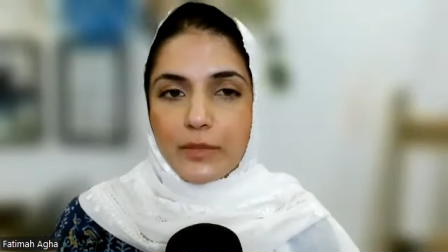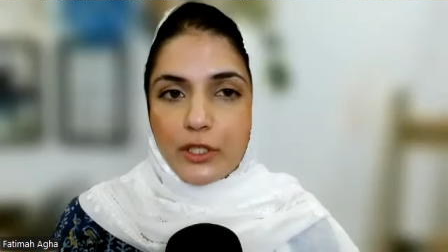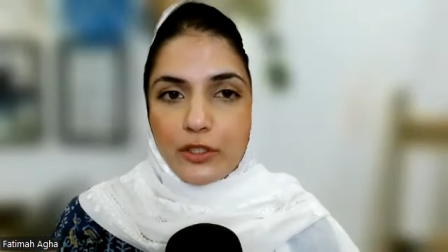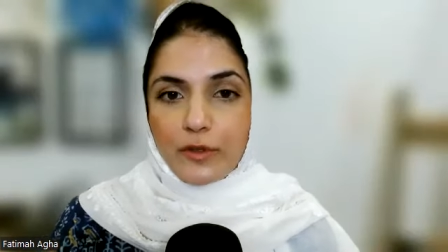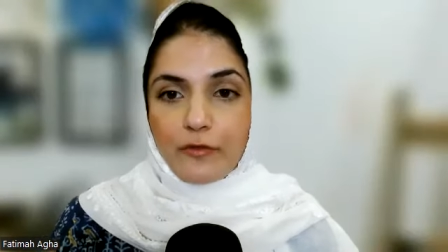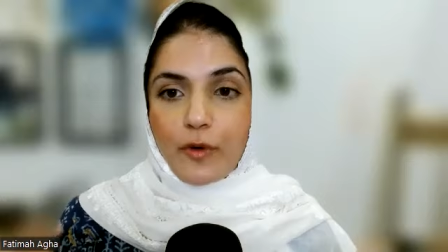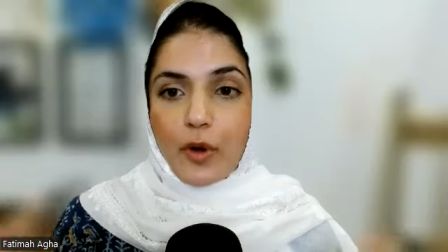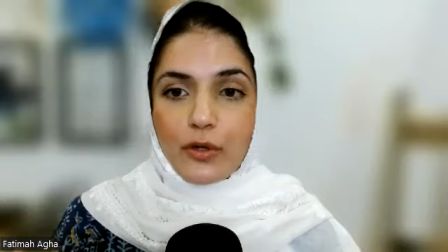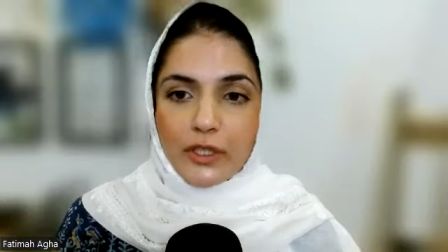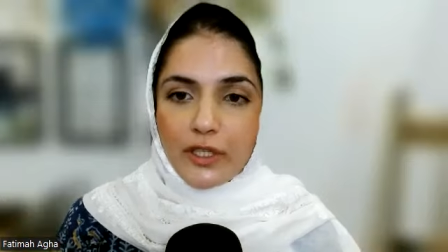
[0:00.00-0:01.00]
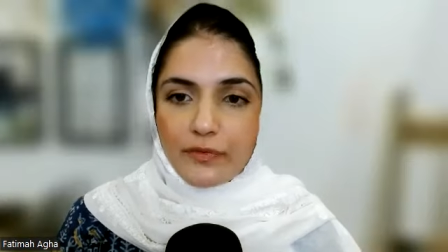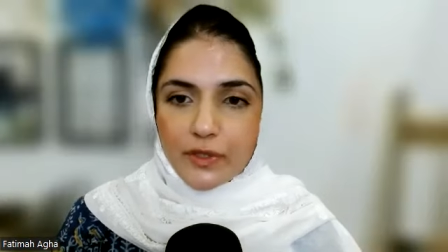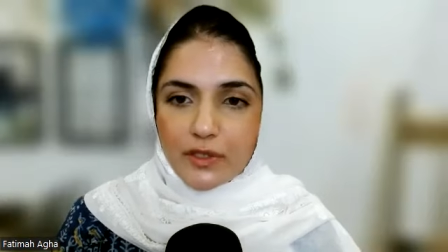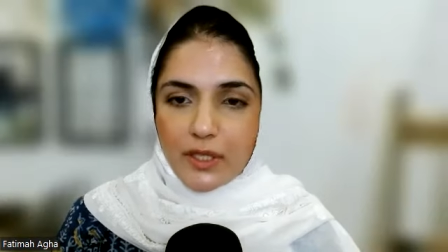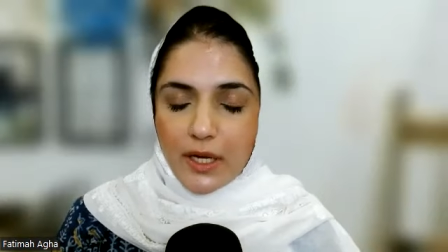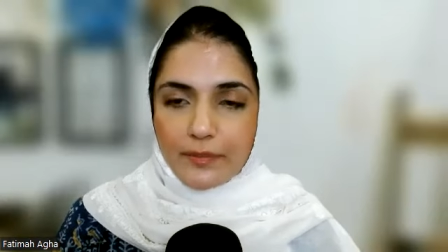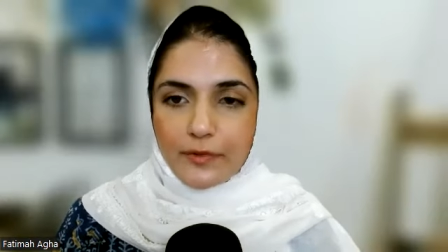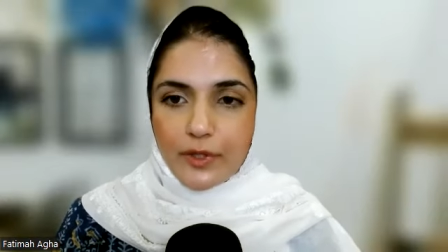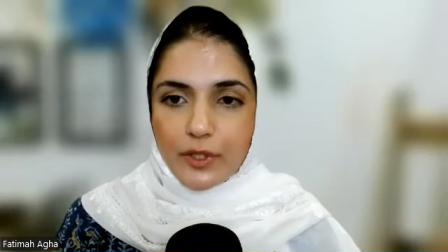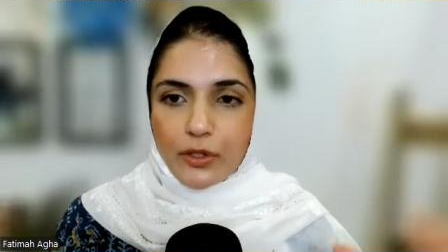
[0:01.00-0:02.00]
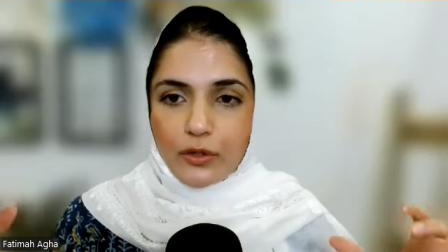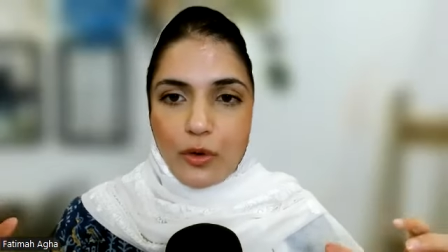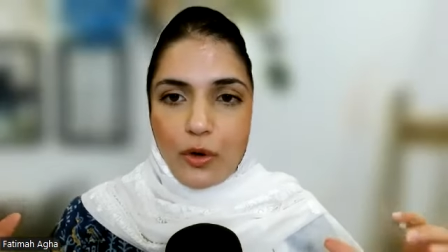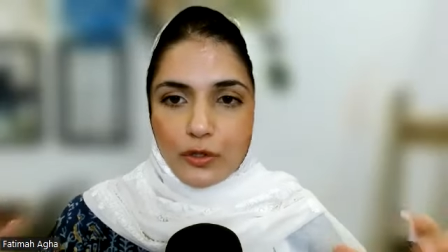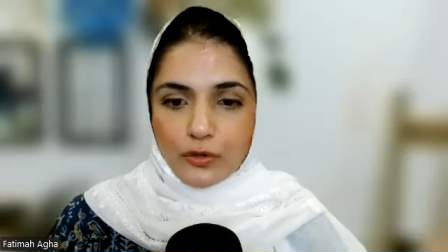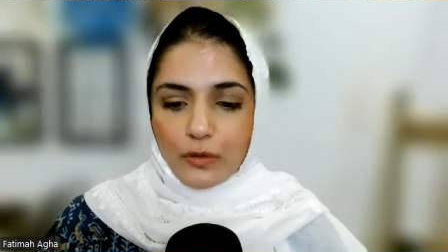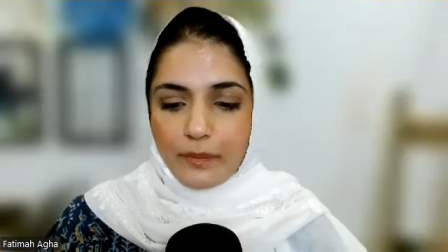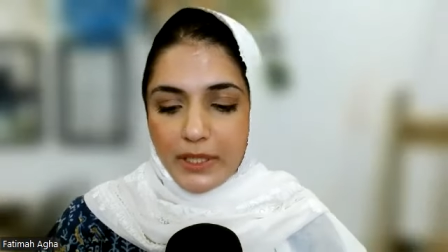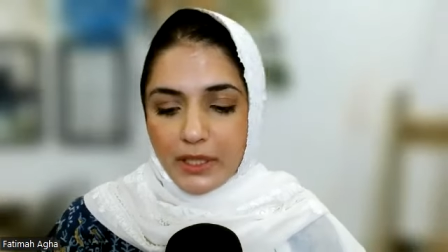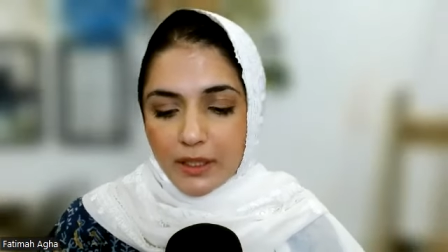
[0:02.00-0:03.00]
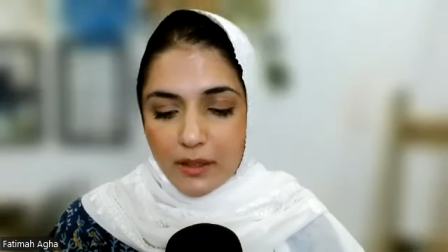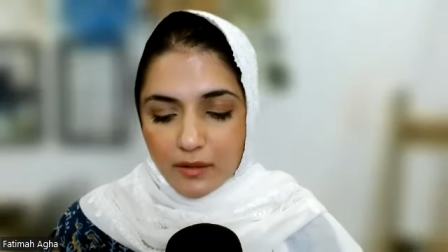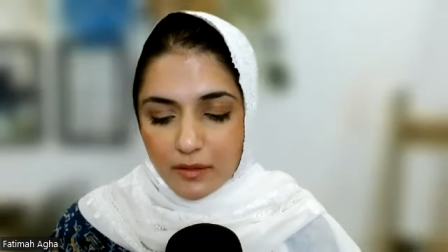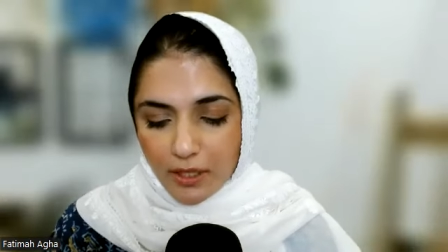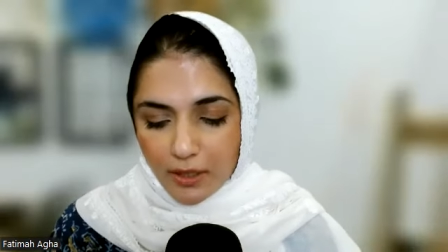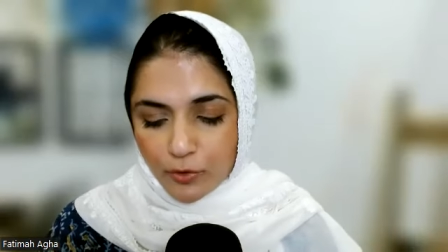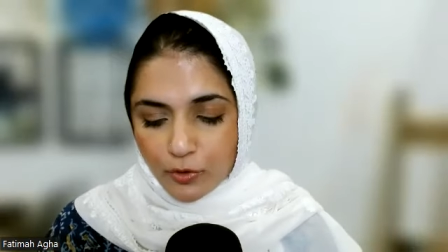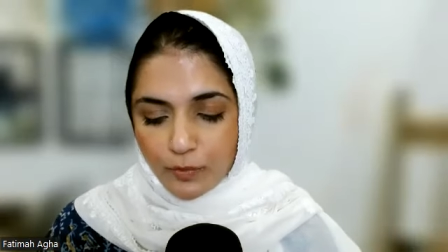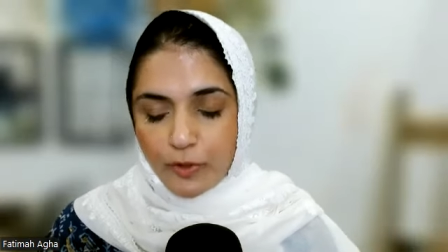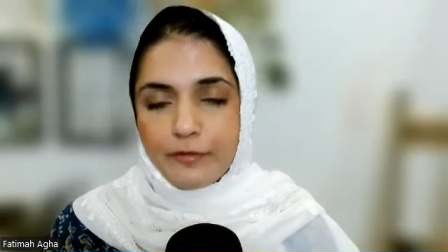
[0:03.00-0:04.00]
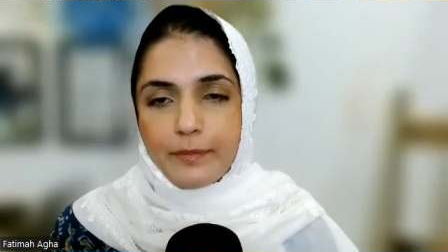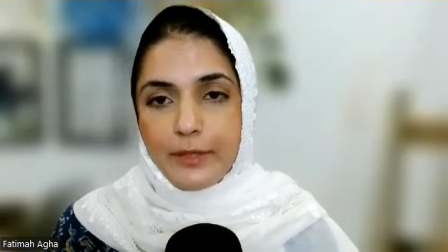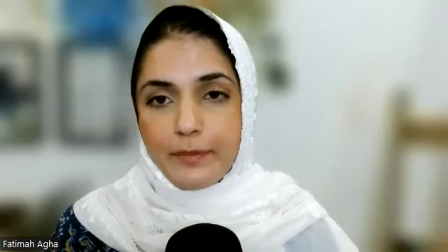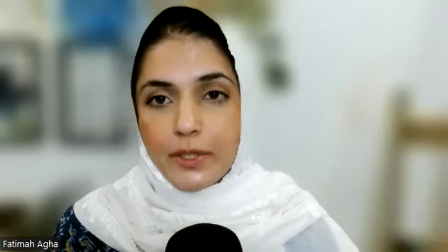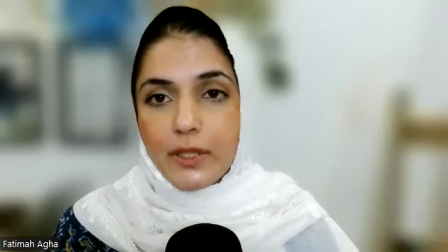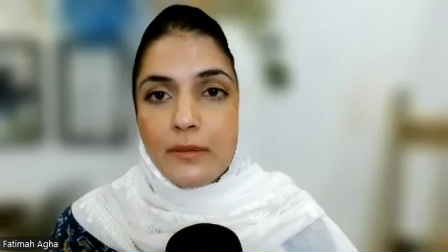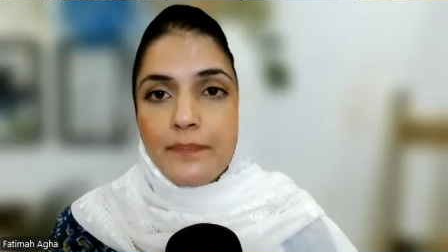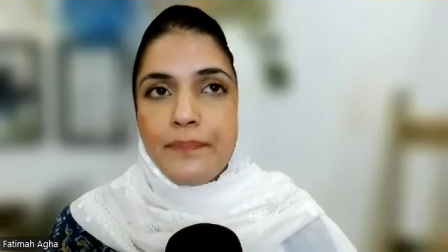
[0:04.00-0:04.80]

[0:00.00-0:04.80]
because we follow their footsteps we are going to also be in the same group of people